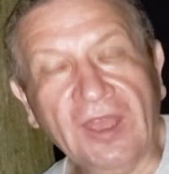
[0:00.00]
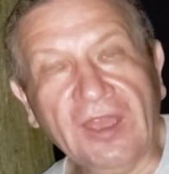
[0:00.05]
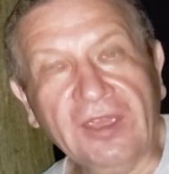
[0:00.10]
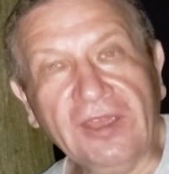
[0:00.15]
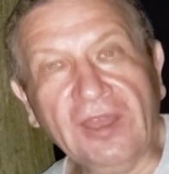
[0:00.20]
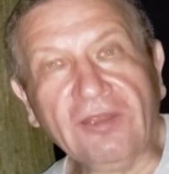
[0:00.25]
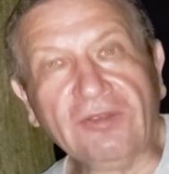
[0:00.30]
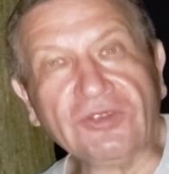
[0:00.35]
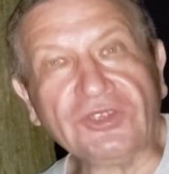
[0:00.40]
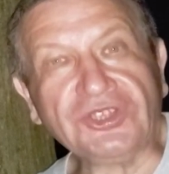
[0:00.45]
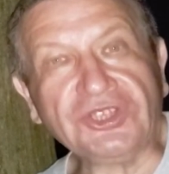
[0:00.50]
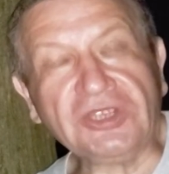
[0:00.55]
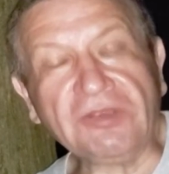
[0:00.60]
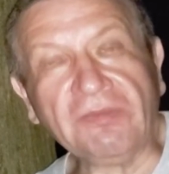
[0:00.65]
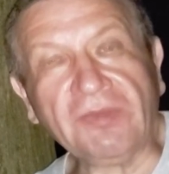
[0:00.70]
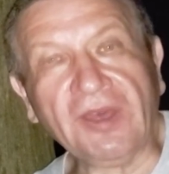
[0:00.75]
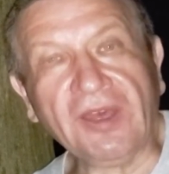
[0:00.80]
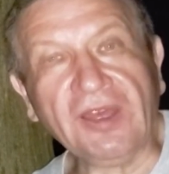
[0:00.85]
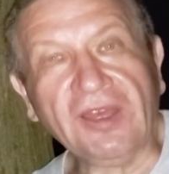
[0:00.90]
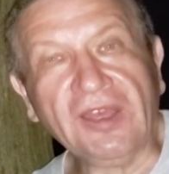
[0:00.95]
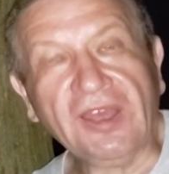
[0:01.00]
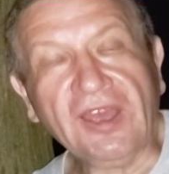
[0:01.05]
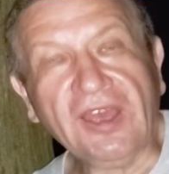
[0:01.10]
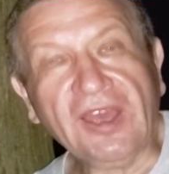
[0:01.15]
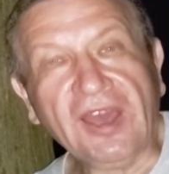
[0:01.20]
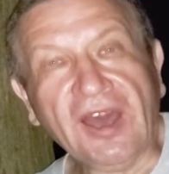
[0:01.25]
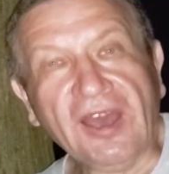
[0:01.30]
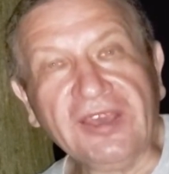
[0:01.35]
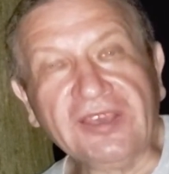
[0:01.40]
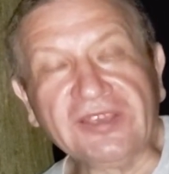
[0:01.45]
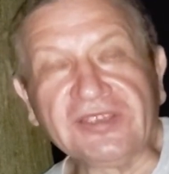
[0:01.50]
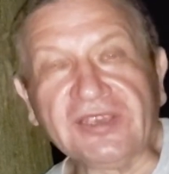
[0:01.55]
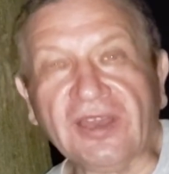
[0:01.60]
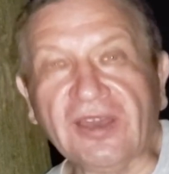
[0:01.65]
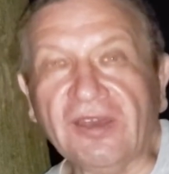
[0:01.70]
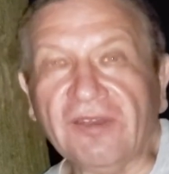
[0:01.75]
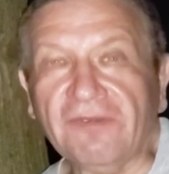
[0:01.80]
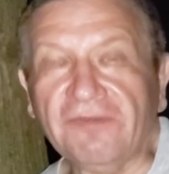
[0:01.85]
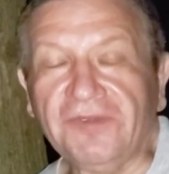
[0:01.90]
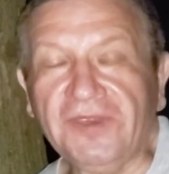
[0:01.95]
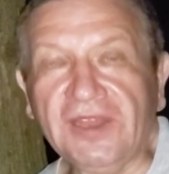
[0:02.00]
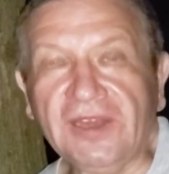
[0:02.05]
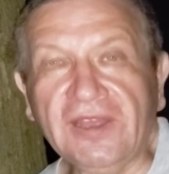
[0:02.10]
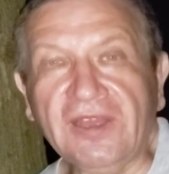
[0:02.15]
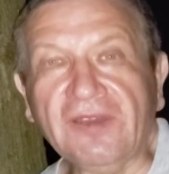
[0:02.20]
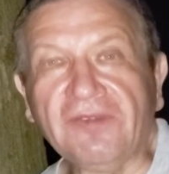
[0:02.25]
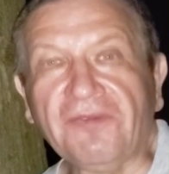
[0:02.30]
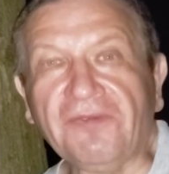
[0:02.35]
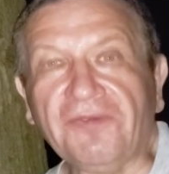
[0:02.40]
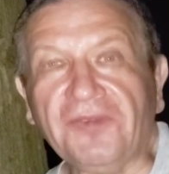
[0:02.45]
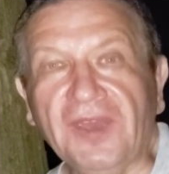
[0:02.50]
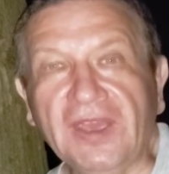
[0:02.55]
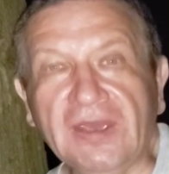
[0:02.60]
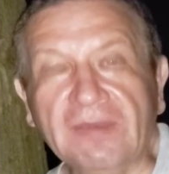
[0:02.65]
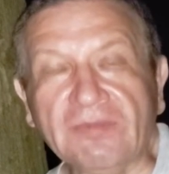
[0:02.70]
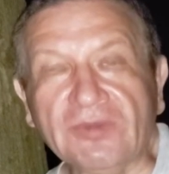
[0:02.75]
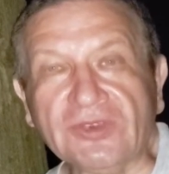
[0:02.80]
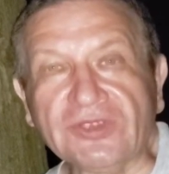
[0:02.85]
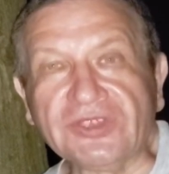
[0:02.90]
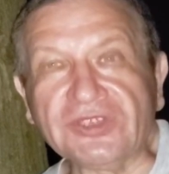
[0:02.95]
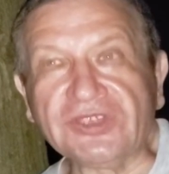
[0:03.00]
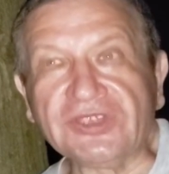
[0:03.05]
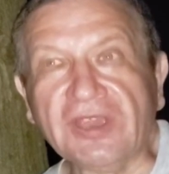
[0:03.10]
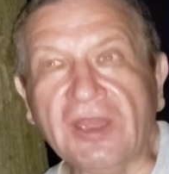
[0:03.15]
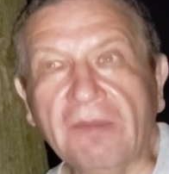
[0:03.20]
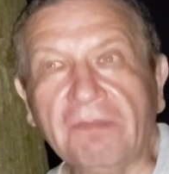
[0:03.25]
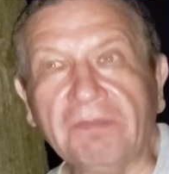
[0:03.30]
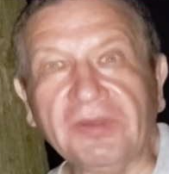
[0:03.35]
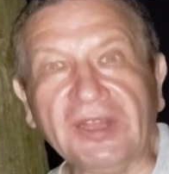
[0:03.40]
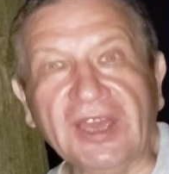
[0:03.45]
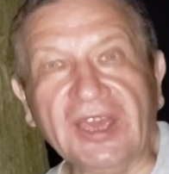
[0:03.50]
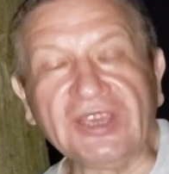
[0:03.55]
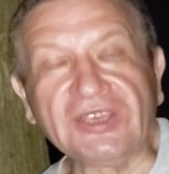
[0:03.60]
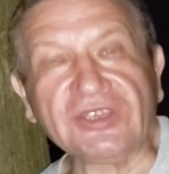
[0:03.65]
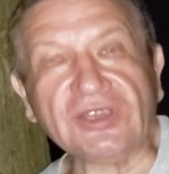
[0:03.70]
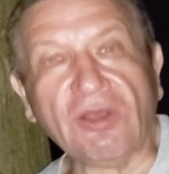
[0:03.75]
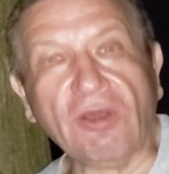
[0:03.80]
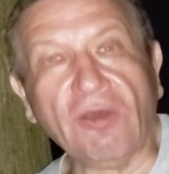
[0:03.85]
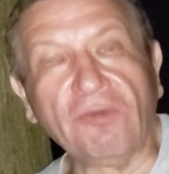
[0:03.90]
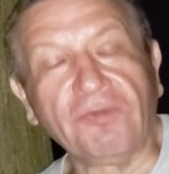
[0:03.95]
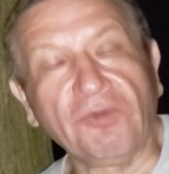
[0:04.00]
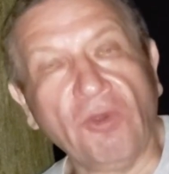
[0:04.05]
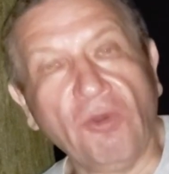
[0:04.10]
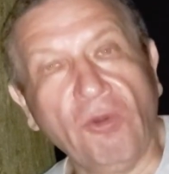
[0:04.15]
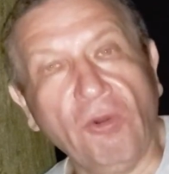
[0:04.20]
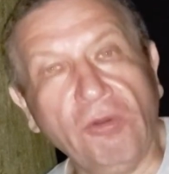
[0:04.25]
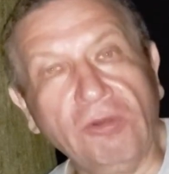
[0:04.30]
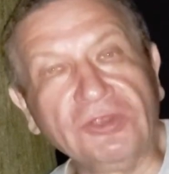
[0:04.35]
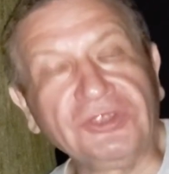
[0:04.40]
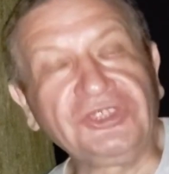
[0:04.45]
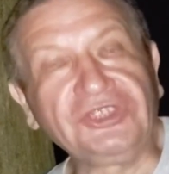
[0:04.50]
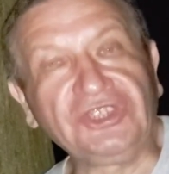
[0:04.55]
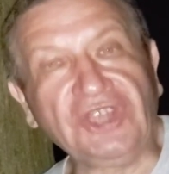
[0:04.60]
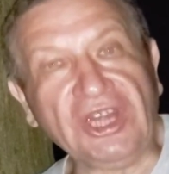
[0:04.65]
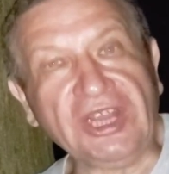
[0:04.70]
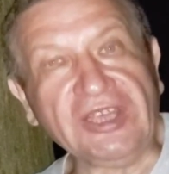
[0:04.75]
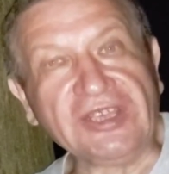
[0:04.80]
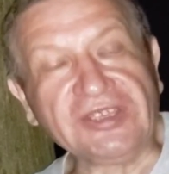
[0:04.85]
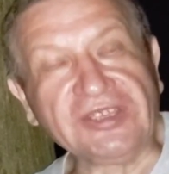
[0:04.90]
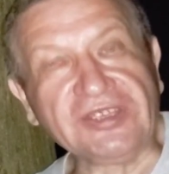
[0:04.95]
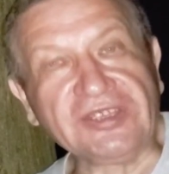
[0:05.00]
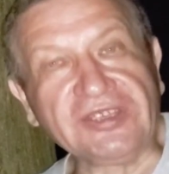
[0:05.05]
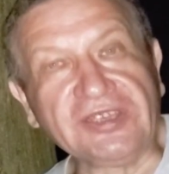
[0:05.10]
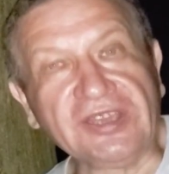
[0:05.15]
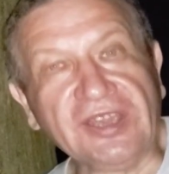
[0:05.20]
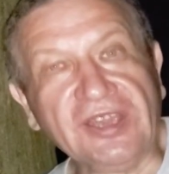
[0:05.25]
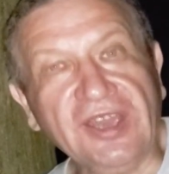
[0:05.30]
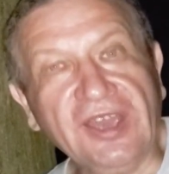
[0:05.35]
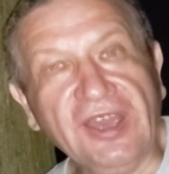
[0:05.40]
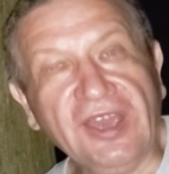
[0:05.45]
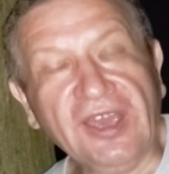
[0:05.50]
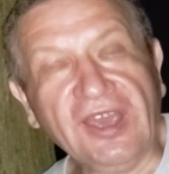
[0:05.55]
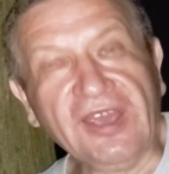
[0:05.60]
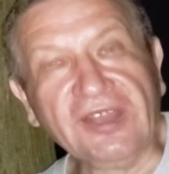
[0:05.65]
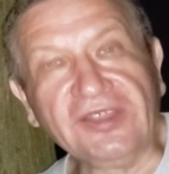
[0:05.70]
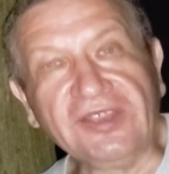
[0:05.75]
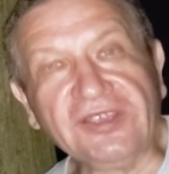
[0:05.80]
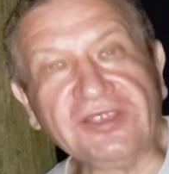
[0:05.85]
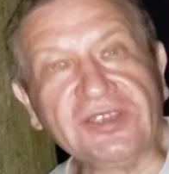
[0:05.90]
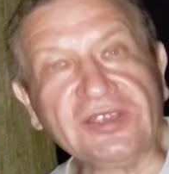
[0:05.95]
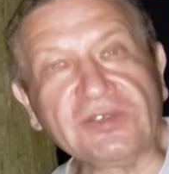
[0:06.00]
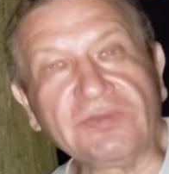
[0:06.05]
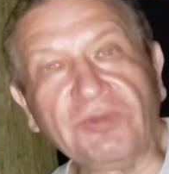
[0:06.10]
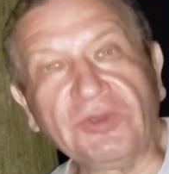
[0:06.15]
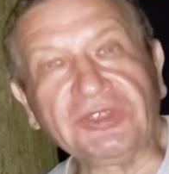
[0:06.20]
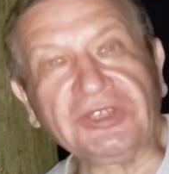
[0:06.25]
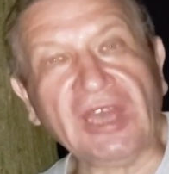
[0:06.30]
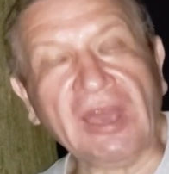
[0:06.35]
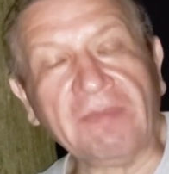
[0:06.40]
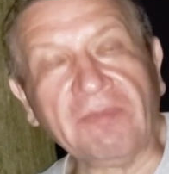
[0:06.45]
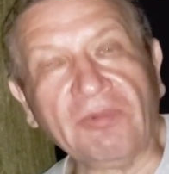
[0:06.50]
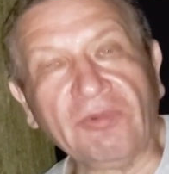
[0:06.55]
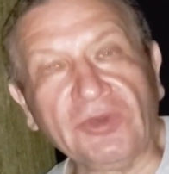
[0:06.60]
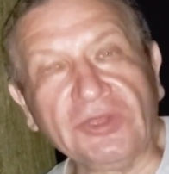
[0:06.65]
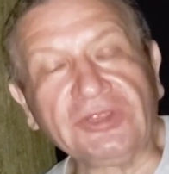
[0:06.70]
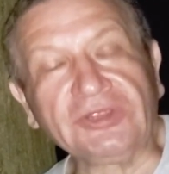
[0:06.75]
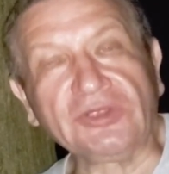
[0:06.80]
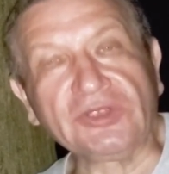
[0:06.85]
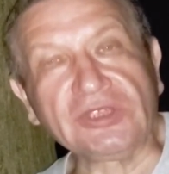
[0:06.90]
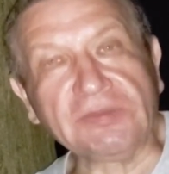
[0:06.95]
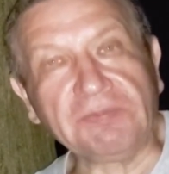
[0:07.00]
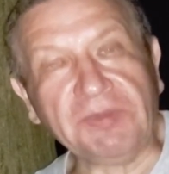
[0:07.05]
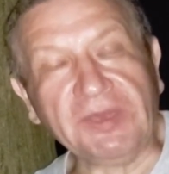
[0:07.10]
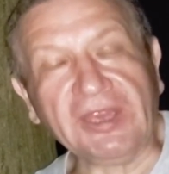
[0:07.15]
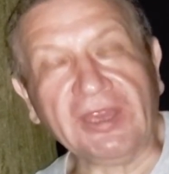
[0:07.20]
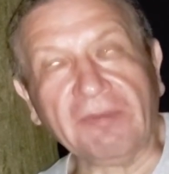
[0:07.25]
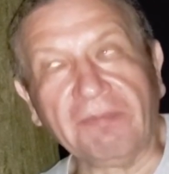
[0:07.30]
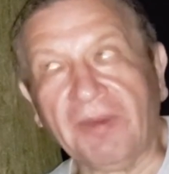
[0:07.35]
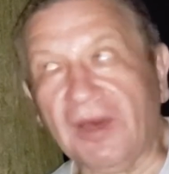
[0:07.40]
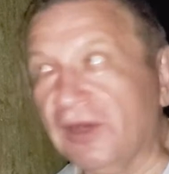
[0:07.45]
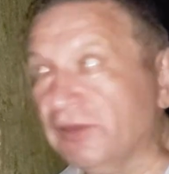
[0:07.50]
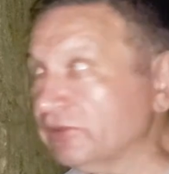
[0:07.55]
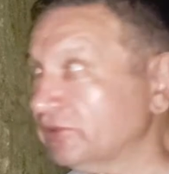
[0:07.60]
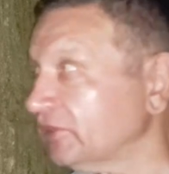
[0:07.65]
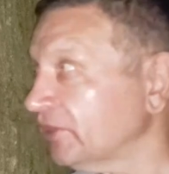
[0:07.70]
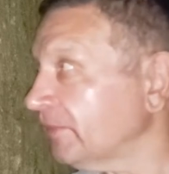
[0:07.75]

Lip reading: Yakushima is a very famous place of old trees, and this is what I want to speak about.